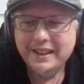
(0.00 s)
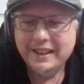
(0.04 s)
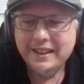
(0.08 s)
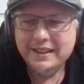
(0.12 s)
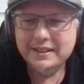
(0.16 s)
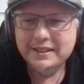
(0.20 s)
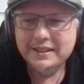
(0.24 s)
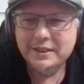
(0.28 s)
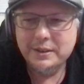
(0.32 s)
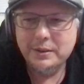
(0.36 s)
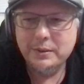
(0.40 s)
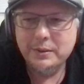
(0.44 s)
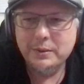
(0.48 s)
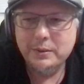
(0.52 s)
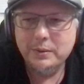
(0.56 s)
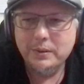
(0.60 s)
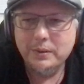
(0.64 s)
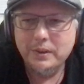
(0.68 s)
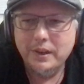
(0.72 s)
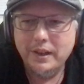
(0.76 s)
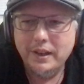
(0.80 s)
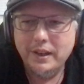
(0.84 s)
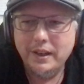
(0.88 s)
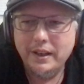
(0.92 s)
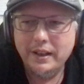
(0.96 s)

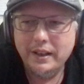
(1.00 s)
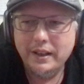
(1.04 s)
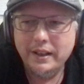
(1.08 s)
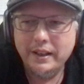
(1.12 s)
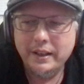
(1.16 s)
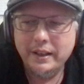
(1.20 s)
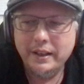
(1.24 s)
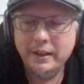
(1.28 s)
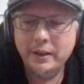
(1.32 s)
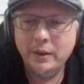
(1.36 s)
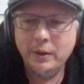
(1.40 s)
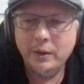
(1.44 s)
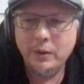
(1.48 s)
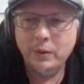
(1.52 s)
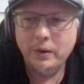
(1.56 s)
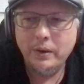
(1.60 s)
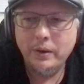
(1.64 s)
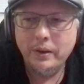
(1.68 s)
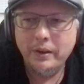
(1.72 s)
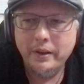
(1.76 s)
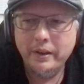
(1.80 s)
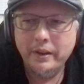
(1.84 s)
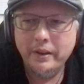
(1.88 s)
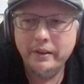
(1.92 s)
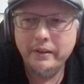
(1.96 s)
So, you
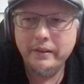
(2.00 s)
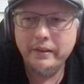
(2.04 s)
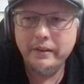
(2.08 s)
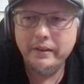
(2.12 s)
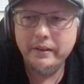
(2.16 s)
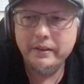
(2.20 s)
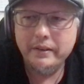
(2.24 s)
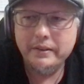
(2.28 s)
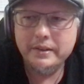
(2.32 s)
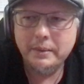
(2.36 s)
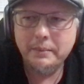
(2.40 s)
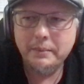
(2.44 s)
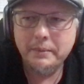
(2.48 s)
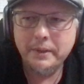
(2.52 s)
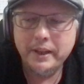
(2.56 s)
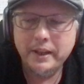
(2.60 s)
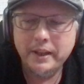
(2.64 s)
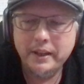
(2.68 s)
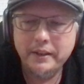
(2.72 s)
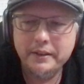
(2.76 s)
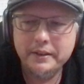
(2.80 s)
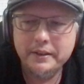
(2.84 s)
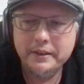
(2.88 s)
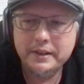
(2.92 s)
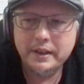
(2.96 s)
know, some of the
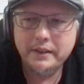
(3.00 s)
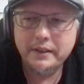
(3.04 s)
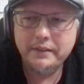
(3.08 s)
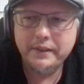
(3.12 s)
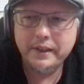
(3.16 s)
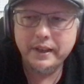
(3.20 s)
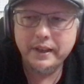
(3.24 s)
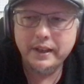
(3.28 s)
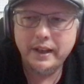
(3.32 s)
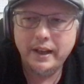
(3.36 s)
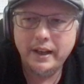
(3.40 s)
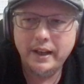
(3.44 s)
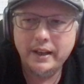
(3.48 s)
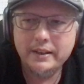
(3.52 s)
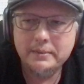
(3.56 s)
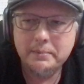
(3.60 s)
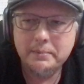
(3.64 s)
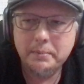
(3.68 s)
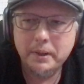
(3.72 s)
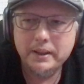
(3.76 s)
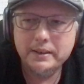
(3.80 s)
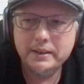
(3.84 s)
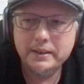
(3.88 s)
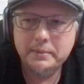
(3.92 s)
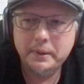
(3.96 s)
other stuff that God has
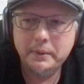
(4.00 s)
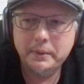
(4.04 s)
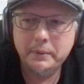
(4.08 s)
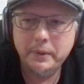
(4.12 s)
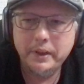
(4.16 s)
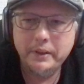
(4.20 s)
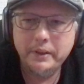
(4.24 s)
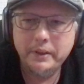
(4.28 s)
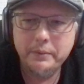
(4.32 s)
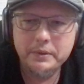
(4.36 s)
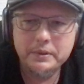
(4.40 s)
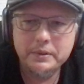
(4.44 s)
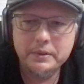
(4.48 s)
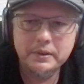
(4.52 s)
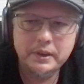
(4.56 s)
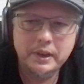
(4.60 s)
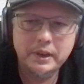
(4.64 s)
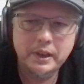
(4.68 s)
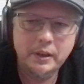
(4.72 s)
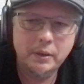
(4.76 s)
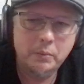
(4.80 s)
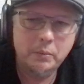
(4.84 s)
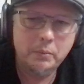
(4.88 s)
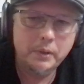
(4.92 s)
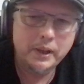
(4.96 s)
blessed me with was,
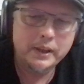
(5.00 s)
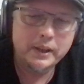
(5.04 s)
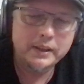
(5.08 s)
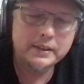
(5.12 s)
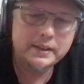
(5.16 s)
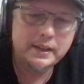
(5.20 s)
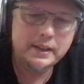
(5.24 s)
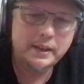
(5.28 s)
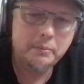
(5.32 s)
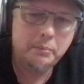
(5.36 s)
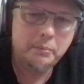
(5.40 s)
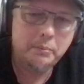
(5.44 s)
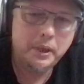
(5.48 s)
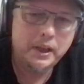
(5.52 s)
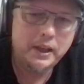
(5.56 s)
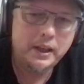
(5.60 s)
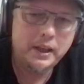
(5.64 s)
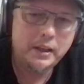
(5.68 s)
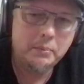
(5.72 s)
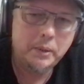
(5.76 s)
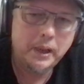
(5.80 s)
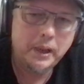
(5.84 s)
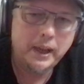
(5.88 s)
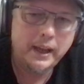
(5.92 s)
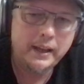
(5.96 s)
like I said,
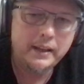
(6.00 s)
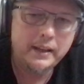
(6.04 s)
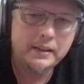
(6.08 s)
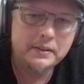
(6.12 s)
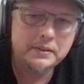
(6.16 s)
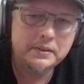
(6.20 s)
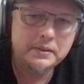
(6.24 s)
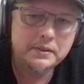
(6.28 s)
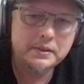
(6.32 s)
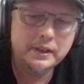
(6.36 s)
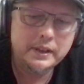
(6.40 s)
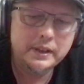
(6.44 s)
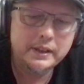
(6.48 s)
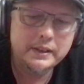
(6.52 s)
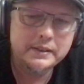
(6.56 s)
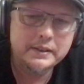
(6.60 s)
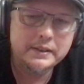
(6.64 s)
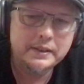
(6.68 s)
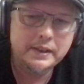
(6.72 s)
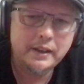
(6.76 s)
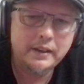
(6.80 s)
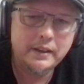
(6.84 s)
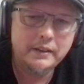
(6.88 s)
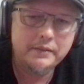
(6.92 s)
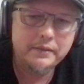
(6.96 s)
meeting bands and
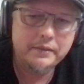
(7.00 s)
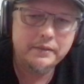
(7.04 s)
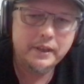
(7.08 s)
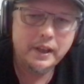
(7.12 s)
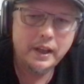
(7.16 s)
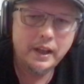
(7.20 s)
stuff,